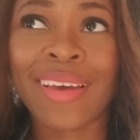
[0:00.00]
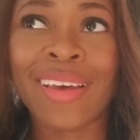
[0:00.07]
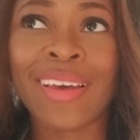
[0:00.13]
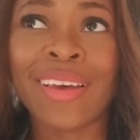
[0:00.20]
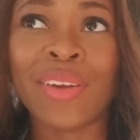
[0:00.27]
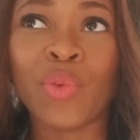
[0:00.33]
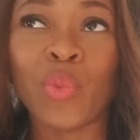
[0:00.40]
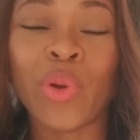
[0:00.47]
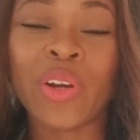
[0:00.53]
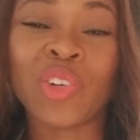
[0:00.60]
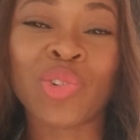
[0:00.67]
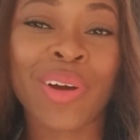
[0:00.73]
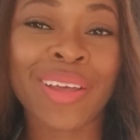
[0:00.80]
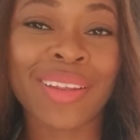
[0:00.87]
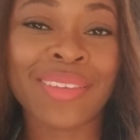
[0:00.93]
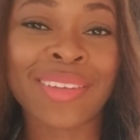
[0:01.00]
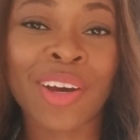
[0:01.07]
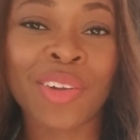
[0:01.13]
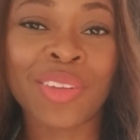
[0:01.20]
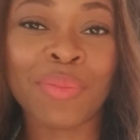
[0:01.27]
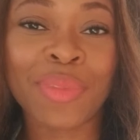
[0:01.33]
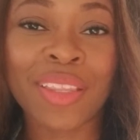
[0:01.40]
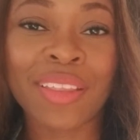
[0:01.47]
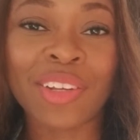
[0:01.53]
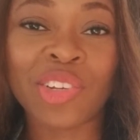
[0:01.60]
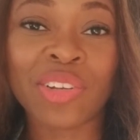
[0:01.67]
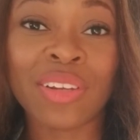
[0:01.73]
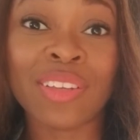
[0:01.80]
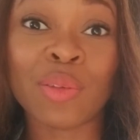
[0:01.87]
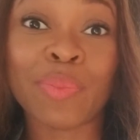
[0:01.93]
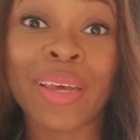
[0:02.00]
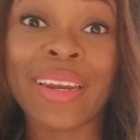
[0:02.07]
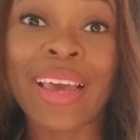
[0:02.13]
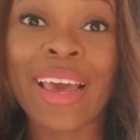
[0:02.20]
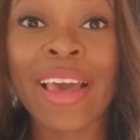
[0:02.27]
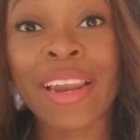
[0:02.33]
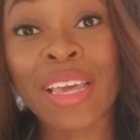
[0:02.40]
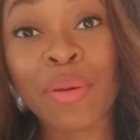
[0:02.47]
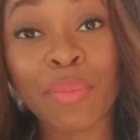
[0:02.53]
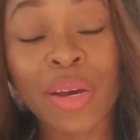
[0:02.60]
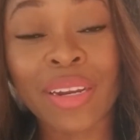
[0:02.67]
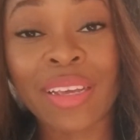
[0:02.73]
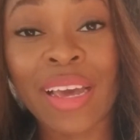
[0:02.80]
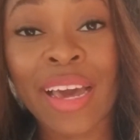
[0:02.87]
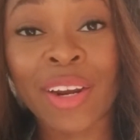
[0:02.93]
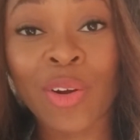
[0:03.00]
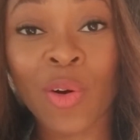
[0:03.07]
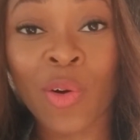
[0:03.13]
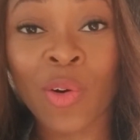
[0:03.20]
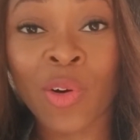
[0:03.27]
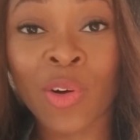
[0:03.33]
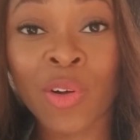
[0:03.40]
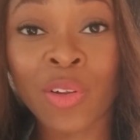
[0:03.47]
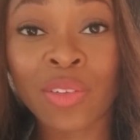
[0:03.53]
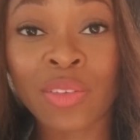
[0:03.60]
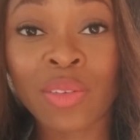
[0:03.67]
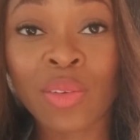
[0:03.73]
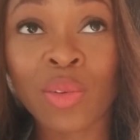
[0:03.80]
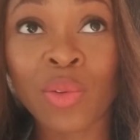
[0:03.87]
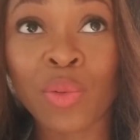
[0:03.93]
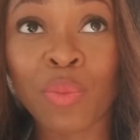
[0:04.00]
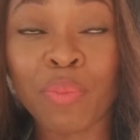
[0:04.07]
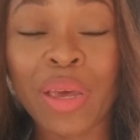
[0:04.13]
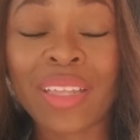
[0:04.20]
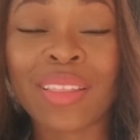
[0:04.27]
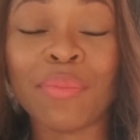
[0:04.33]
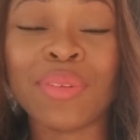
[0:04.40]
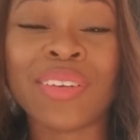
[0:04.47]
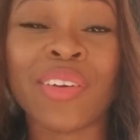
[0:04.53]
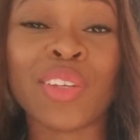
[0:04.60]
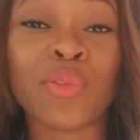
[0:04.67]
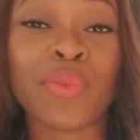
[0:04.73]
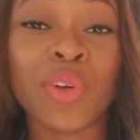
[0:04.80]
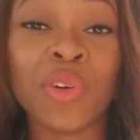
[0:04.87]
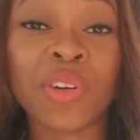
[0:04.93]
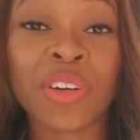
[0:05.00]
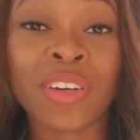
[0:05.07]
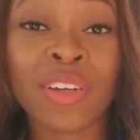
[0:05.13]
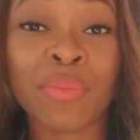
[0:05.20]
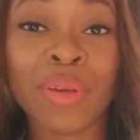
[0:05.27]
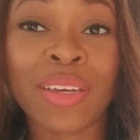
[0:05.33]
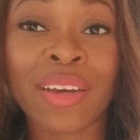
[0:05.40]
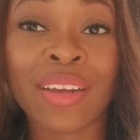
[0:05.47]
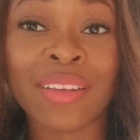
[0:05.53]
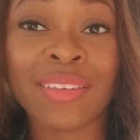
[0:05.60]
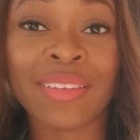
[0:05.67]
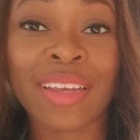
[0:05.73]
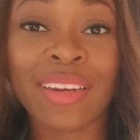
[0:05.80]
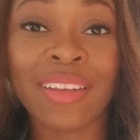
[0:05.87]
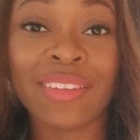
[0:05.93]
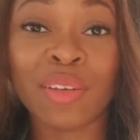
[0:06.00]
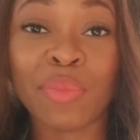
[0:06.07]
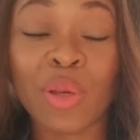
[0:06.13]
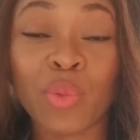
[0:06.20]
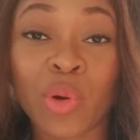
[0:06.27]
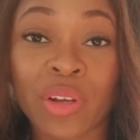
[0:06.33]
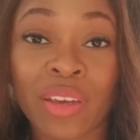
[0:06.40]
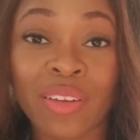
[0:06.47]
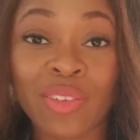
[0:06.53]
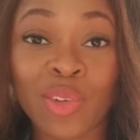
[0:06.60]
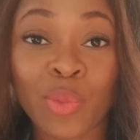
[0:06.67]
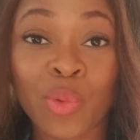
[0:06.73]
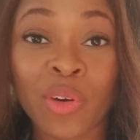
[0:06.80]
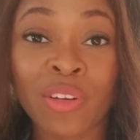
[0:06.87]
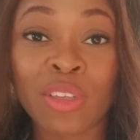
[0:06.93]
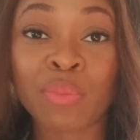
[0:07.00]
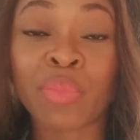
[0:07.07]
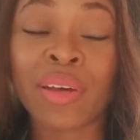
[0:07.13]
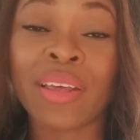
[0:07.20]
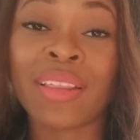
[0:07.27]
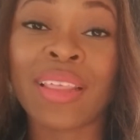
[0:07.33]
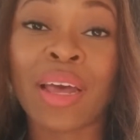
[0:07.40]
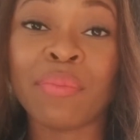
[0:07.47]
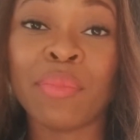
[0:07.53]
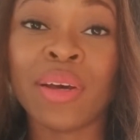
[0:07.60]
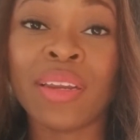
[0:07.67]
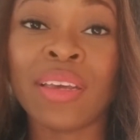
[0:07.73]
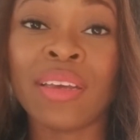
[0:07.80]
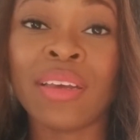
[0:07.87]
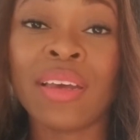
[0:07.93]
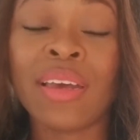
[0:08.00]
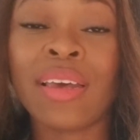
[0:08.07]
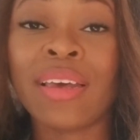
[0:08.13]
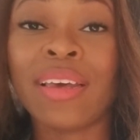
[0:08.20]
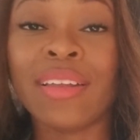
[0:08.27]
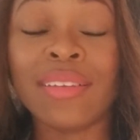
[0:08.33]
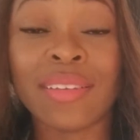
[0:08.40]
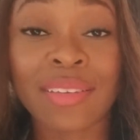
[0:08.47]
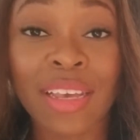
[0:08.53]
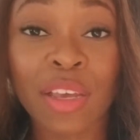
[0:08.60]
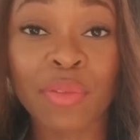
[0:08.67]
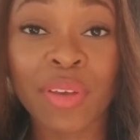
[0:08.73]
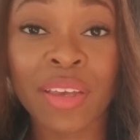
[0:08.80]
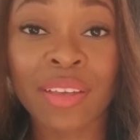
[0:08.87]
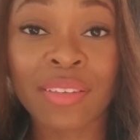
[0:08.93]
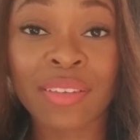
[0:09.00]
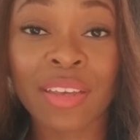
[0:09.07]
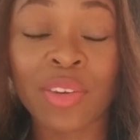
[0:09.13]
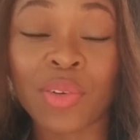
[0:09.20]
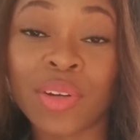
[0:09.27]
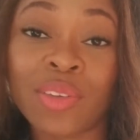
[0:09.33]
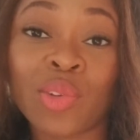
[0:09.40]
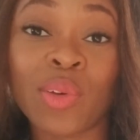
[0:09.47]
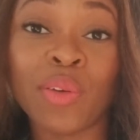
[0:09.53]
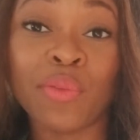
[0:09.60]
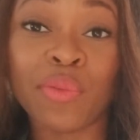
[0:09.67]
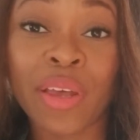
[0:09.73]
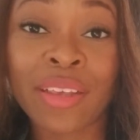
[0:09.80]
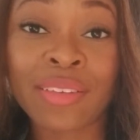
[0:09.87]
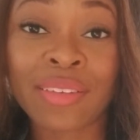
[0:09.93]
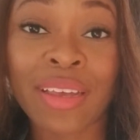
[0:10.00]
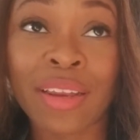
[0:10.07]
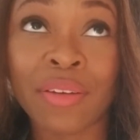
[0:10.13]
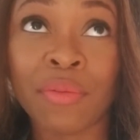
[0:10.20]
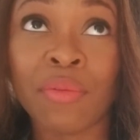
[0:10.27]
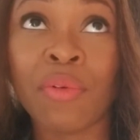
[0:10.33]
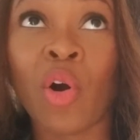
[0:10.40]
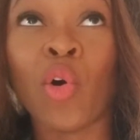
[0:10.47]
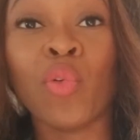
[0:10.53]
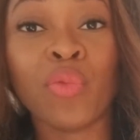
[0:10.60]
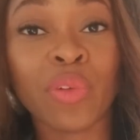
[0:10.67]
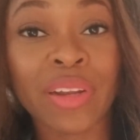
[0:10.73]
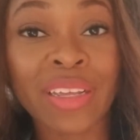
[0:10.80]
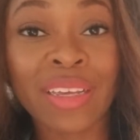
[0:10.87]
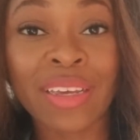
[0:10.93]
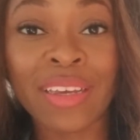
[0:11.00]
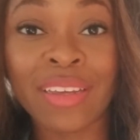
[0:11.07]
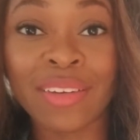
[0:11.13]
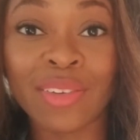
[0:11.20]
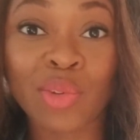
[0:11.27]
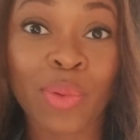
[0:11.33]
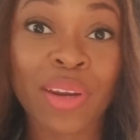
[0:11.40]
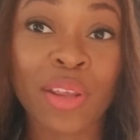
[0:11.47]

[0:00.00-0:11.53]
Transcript: And we're trying to tell them that they shouldn't spend any money at all to make themselves feel good, because they need to be working towards putting that money in savings in order to invest and hopefully in